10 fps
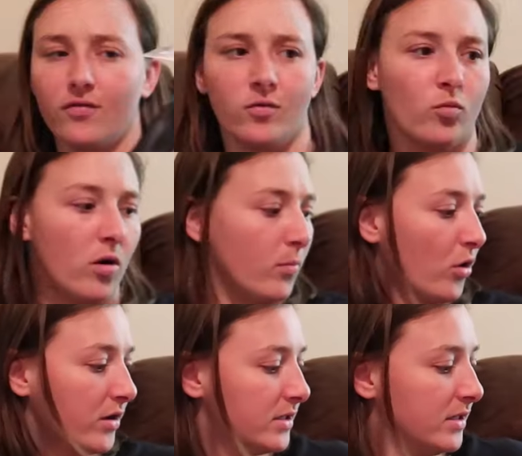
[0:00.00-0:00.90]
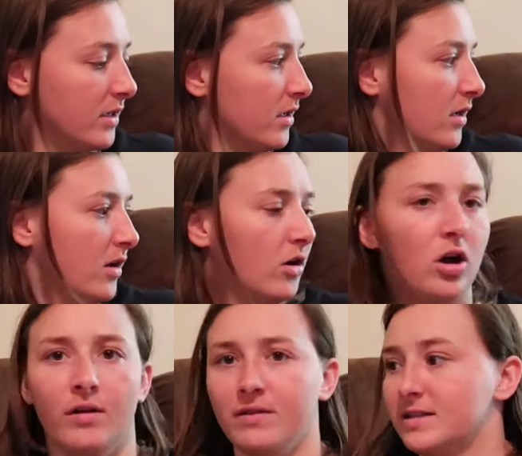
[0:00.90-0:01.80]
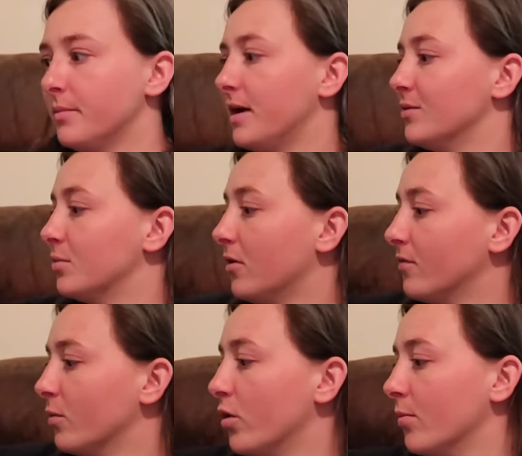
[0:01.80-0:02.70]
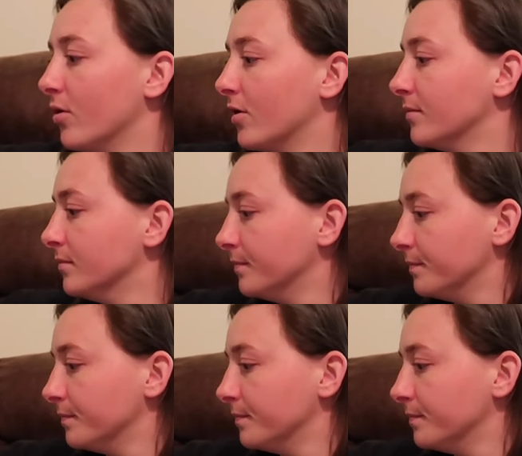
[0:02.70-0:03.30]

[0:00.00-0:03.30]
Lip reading: from Walmart. All of these supplies were bought from Walmart.